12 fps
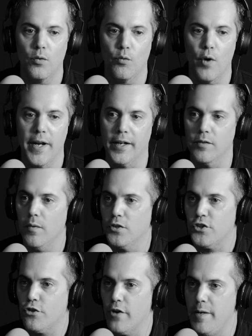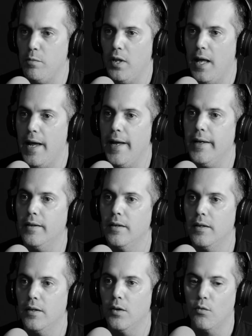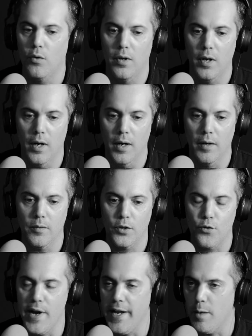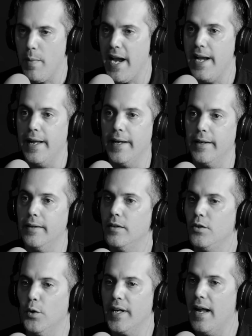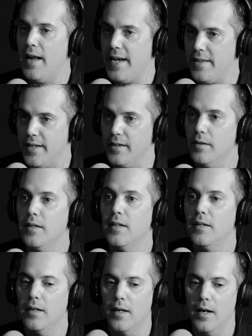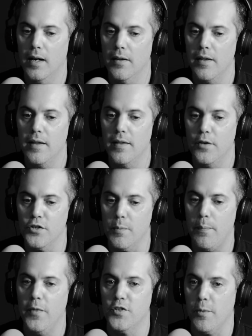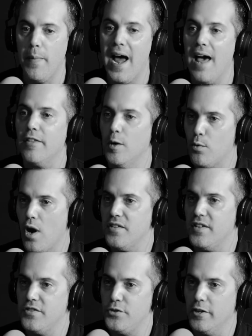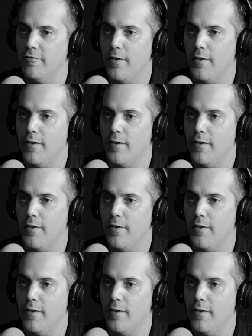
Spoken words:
writing a screenplay, creating a painting, doing anything, there's a path and a process you can